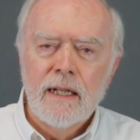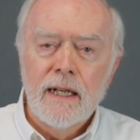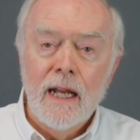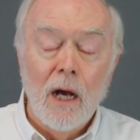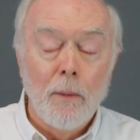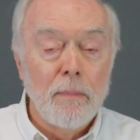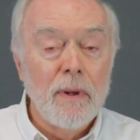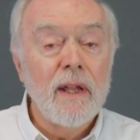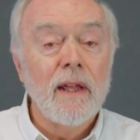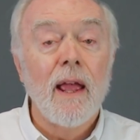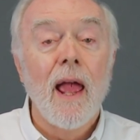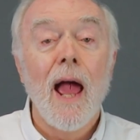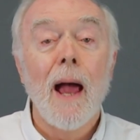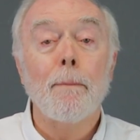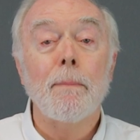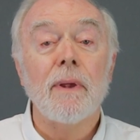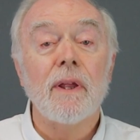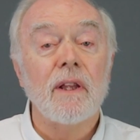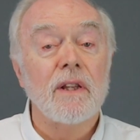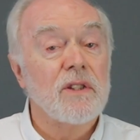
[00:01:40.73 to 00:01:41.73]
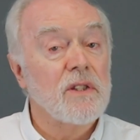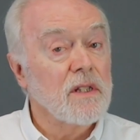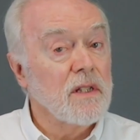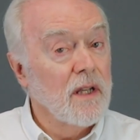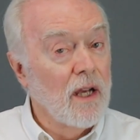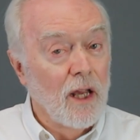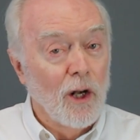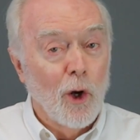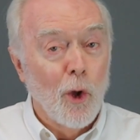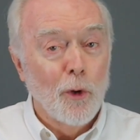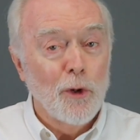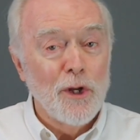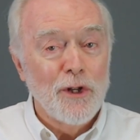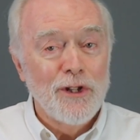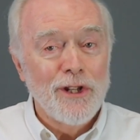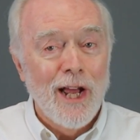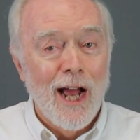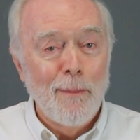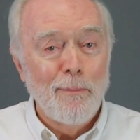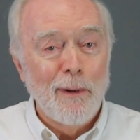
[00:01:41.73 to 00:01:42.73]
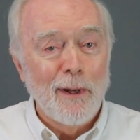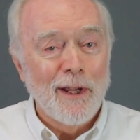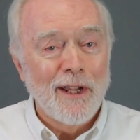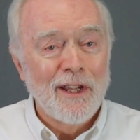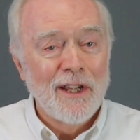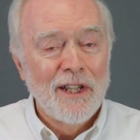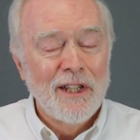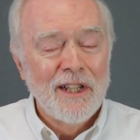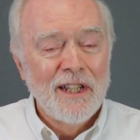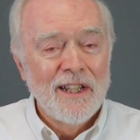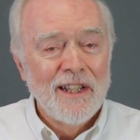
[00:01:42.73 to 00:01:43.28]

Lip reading: Now, being happy is a loaded topic.